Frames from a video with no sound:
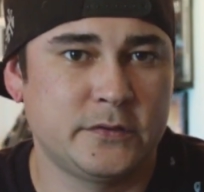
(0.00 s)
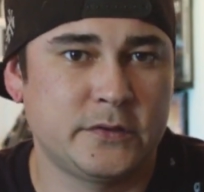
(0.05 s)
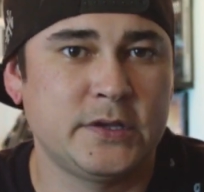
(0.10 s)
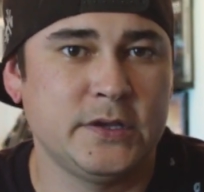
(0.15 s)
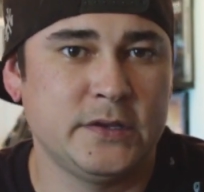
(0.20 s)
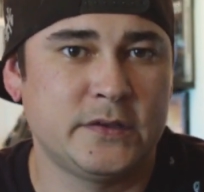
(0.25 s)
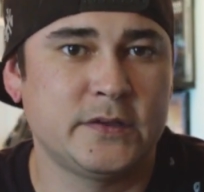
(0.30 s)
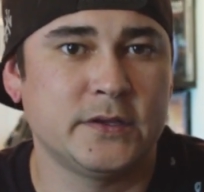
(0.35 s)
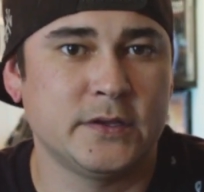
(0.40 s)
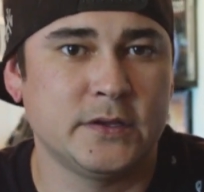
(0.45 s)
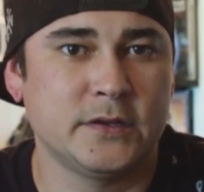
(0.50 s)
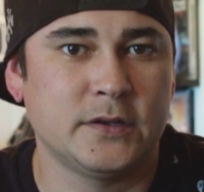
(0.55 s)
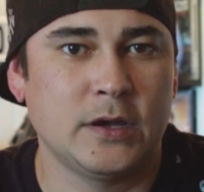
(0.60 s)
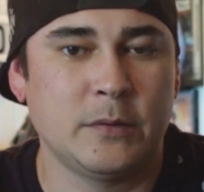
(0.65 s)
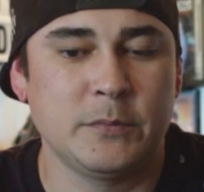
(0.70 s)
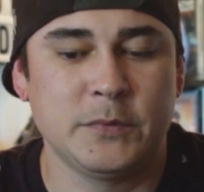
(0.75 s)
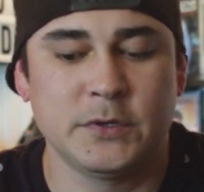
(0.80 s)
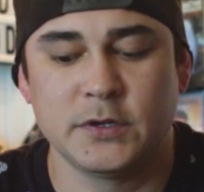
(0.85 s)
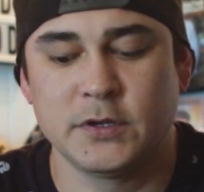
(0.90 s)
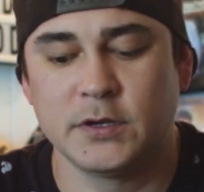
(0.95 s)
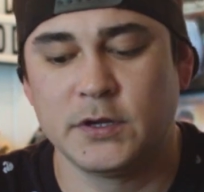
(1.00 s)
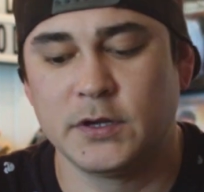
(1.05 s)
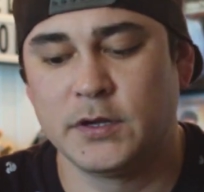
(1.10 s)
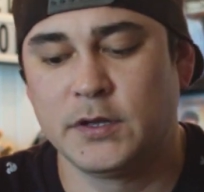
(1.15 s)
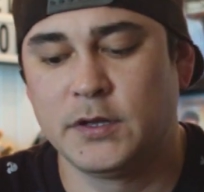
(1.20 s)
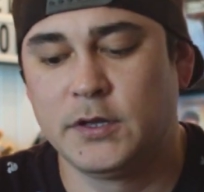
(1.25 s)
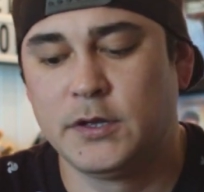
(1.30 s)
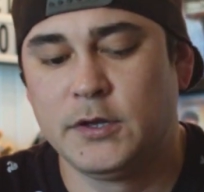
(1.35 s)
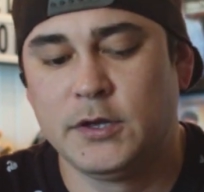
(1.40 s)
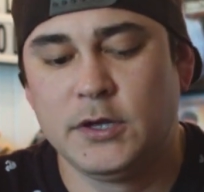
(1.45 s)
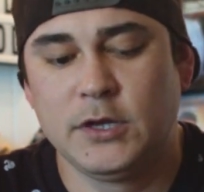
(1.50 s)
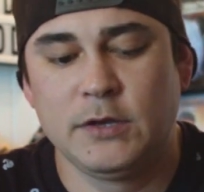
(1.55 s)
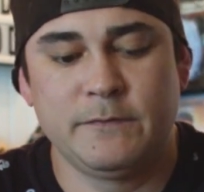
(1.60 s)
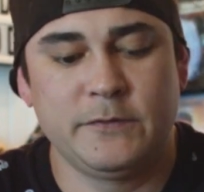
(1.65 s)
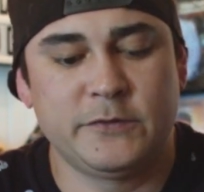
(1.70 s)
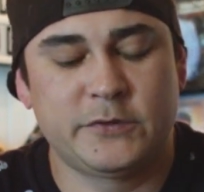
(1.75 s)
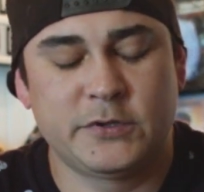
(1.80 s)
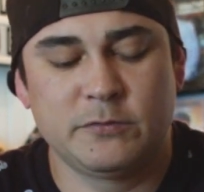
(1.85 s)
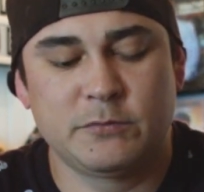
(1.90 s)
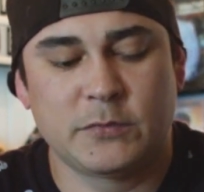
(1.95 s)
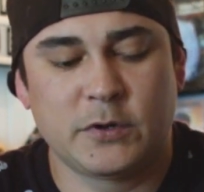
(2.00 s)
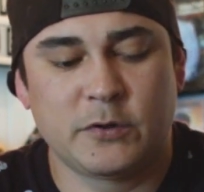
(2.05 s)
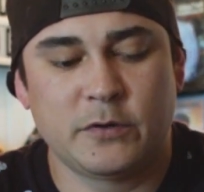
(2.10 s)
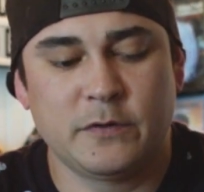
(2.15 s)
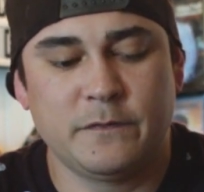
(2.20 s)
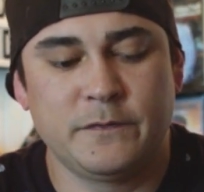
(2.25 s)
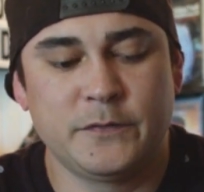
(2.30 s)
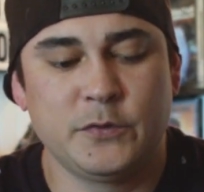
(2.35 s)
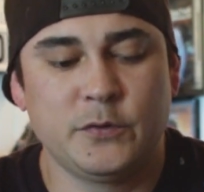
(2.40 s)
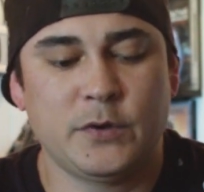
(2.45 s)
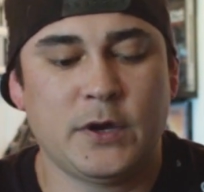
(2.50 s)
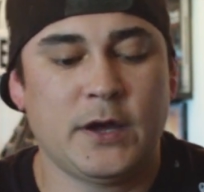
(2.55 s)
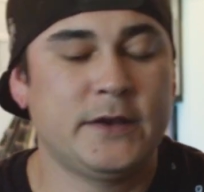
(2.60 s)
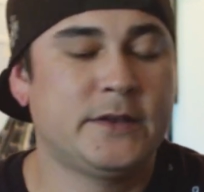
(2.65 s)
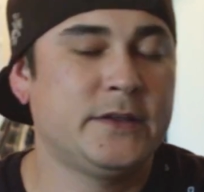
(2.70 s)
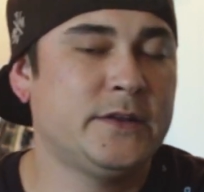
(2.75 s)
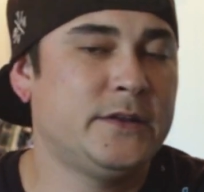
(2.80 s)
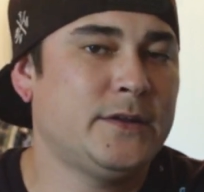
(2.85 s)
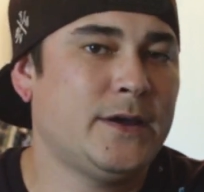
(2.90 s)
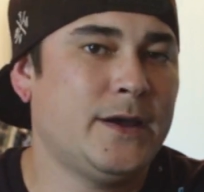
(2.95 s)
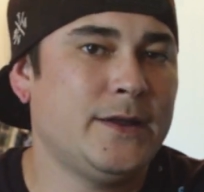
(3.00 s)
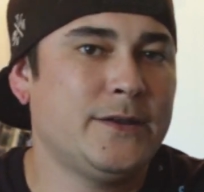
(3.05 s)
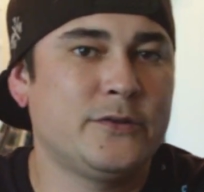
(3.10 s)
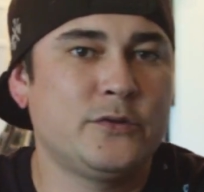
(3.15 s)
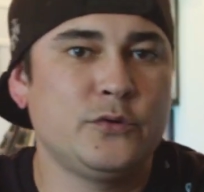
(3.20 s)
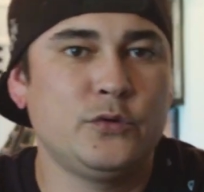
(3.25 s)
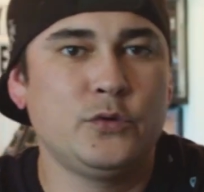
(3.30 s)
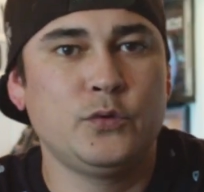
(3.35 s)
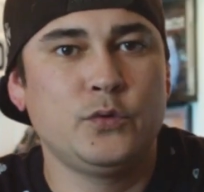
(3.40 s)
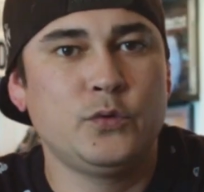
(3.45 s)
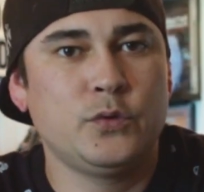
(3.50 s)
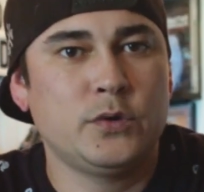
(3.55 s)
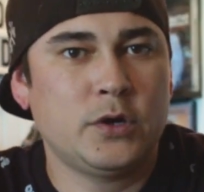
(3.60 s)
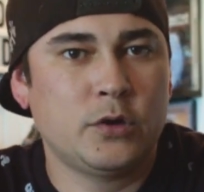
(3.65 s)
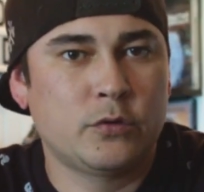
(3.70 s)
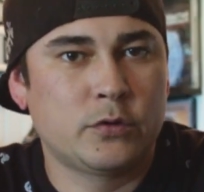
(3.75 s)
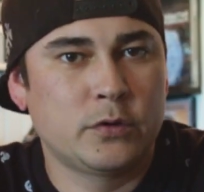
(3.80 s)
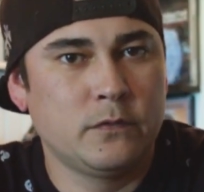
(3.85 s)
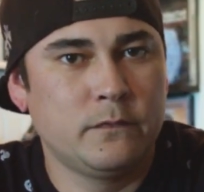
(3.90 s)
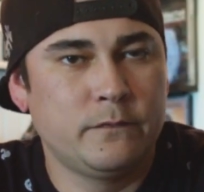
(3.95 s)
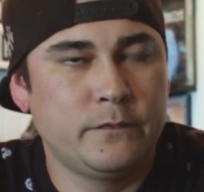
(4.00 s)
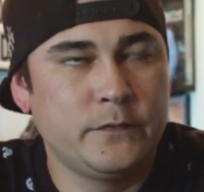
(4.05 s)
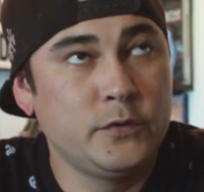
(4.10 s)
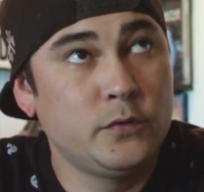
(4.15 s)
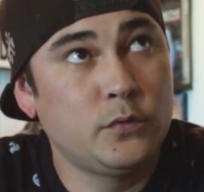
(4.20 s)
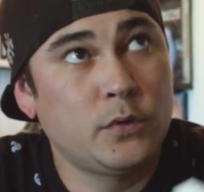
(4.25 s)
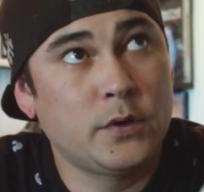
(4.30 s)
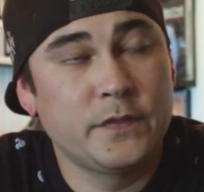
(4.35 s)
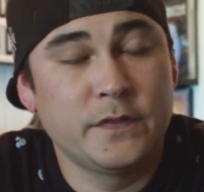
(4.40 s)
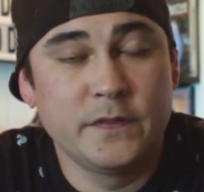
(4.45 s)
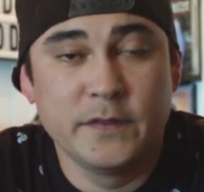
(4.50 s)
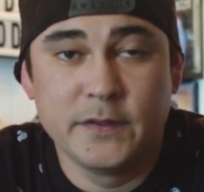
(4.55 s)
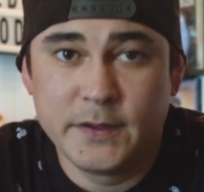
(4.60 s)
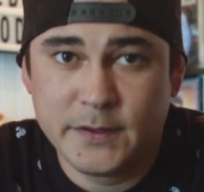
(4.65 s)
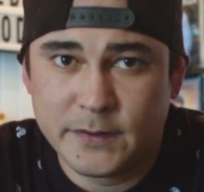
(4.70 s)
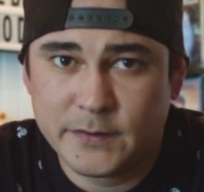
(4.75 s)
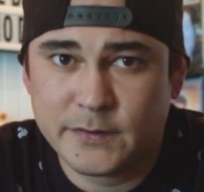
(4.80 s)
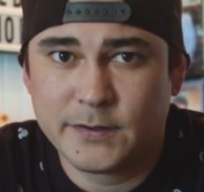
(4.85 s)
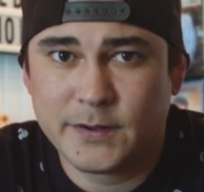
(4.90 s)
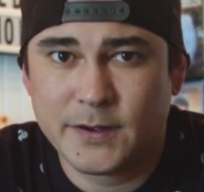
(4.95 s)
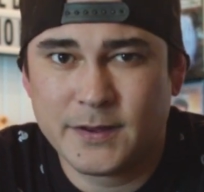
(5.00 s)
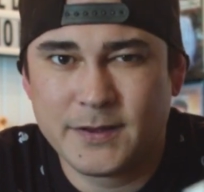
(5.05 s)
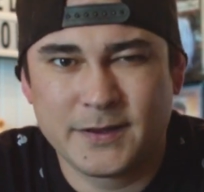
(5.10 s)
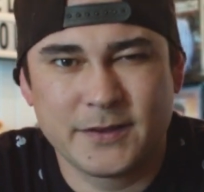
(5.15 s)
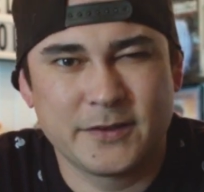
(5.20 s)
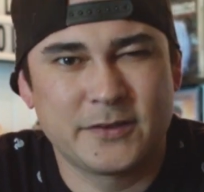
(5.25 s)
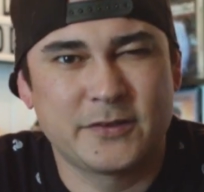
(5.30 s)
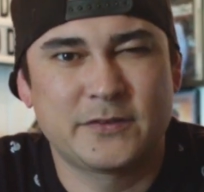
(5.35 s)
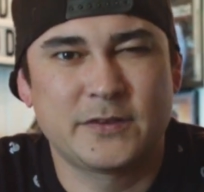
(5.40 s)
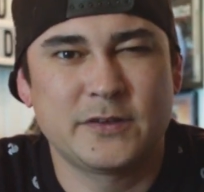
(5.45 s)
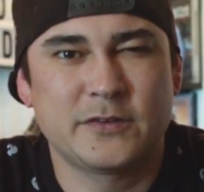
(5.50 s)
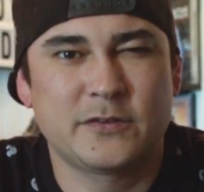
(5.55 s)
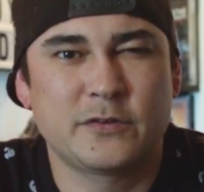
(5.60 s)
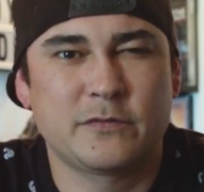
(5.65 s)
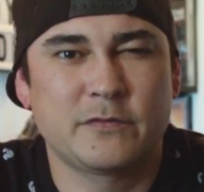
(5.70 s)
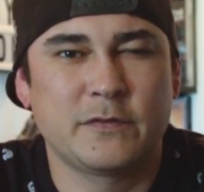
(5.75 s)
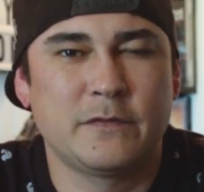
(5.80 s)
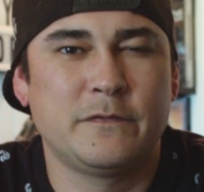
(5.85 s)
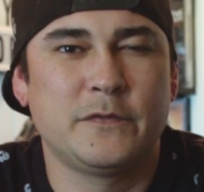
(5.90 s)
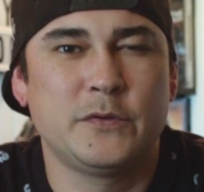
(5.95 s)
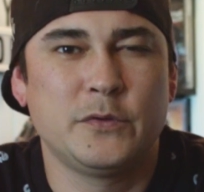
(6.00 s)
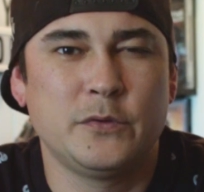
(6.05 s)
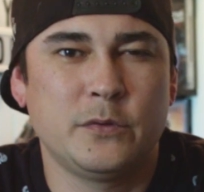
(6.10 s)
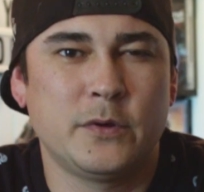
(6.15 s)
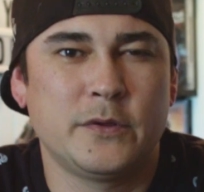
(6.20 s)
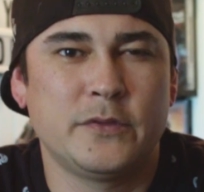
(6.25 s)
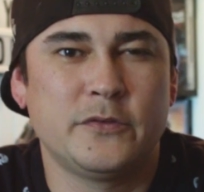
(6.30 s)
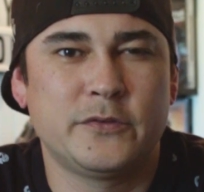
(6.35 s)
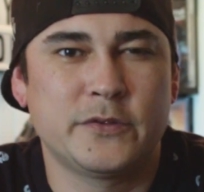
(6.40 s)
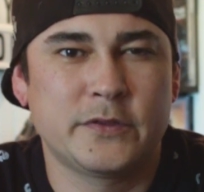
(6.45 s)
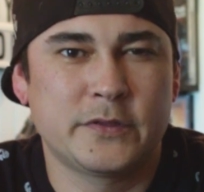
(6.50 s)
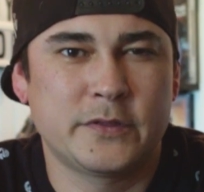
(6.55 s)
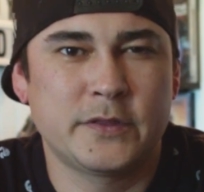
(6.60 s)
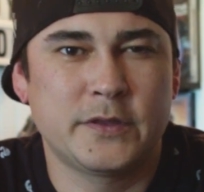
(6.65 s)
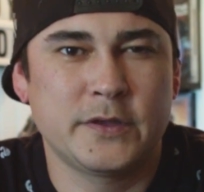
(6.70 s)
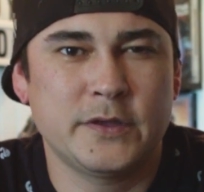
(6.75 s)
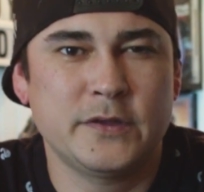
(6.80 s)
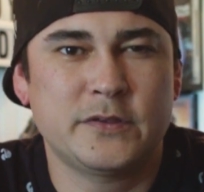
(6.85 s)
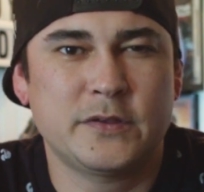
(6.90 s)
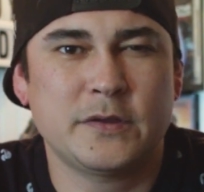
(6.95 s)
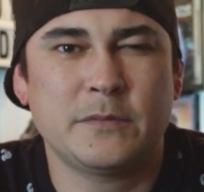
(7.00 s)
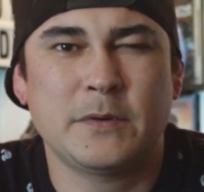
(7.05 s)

T10. I mean, if you've seen my review, I did not do a review on this yet, like extensive review on just this.